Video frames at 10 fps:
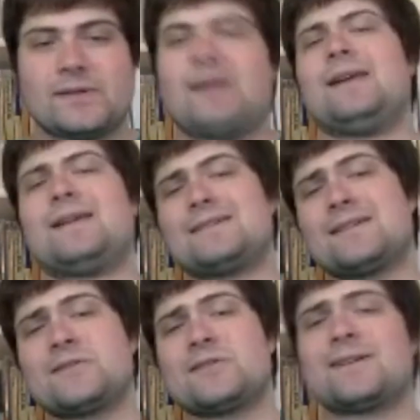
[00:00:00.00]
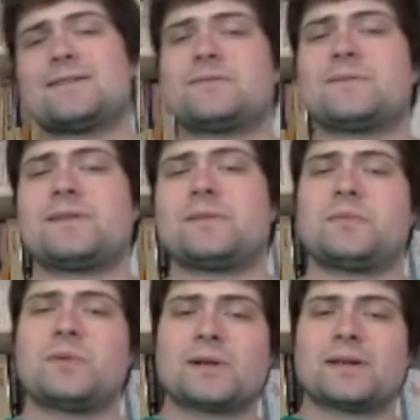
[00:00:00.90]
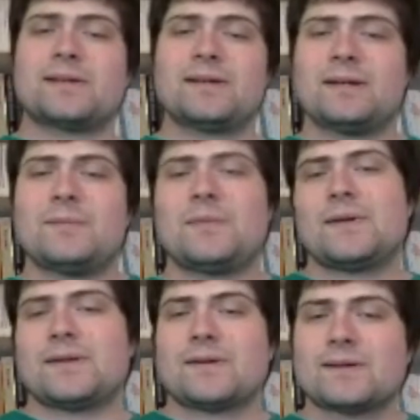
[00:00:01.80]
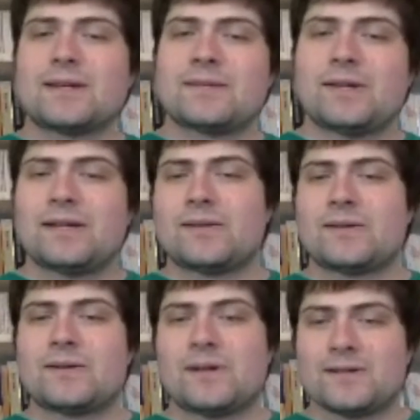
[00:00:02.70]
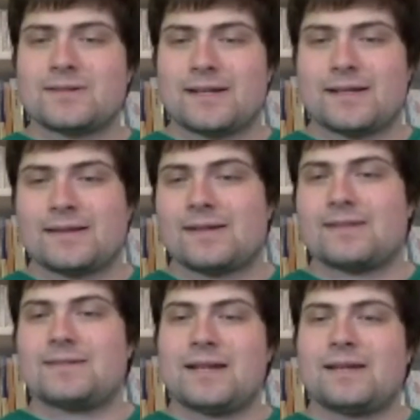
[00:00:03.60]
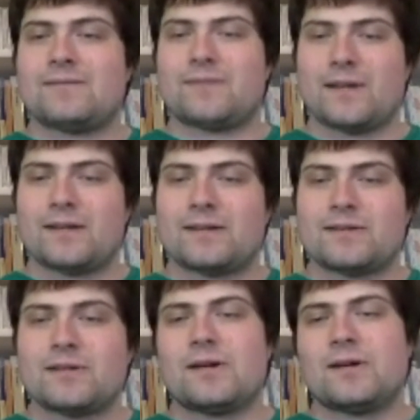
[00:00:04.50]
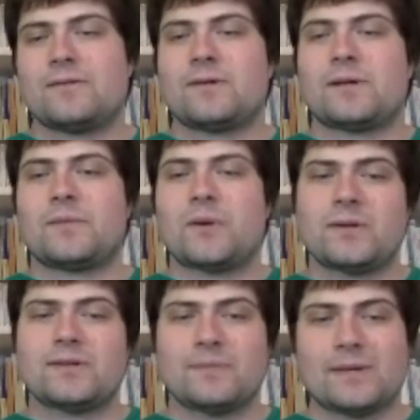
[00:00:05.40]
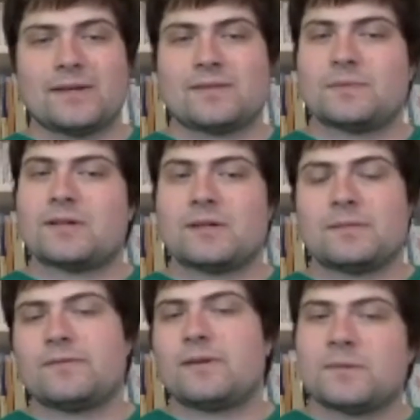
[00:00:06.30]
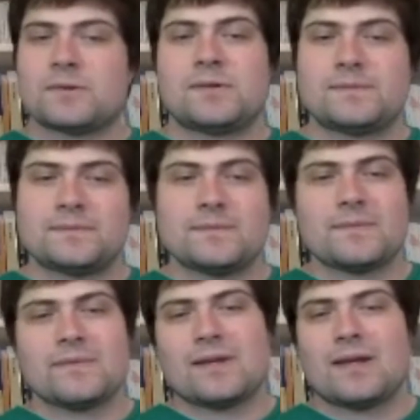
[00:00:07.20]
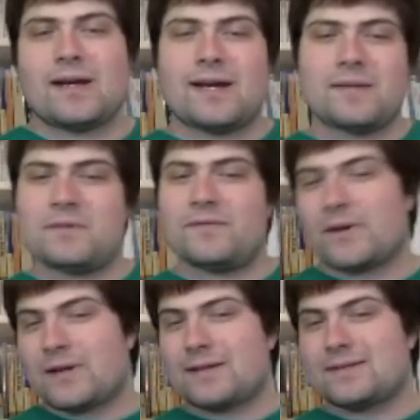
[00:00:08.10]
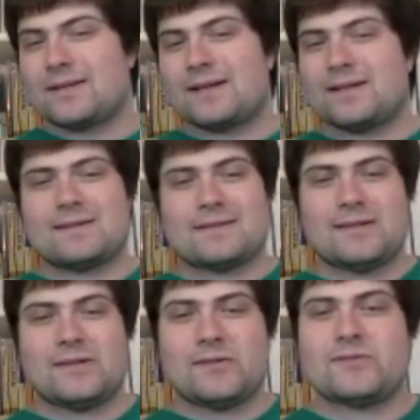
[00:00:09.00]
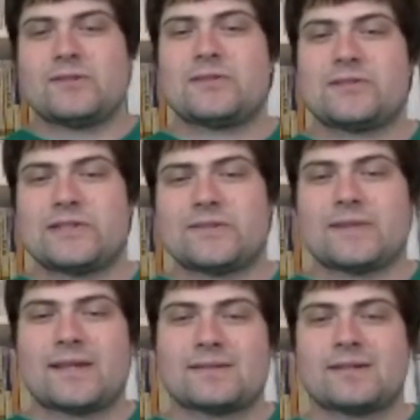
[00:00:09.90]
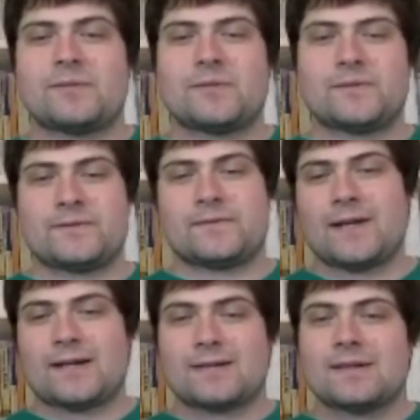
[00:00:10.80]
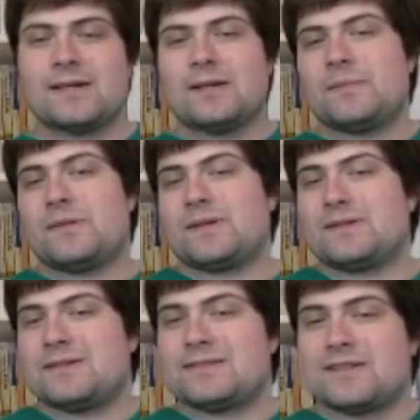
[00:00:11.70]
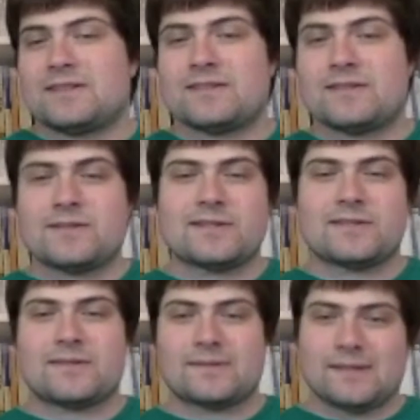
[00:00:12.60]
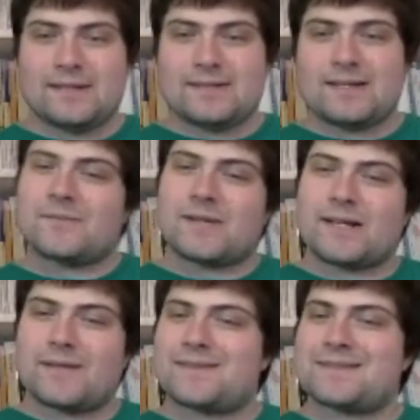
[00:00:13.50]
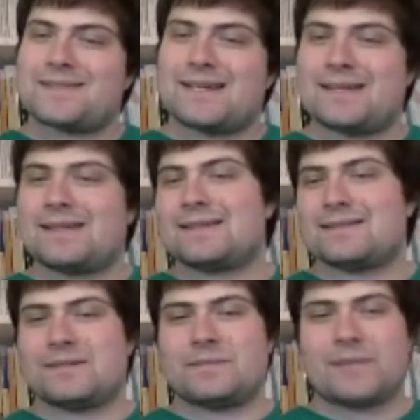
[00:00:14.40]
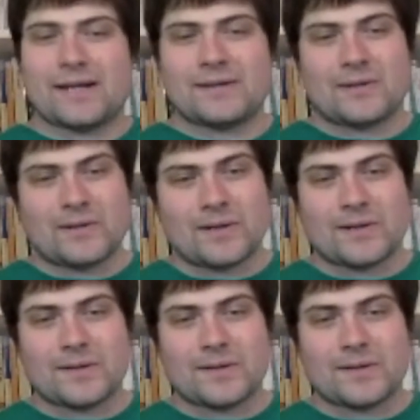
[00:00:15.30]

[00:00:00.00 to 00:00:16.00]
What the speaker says: It synergizes with Deported, but there aren't that many other cards yet that can take advantage of when opponents' minions become ephemeral. I'd be very excited to see new synergies with that type of effect, but until such synergies are released, I'm going to have to say that this is a bad card.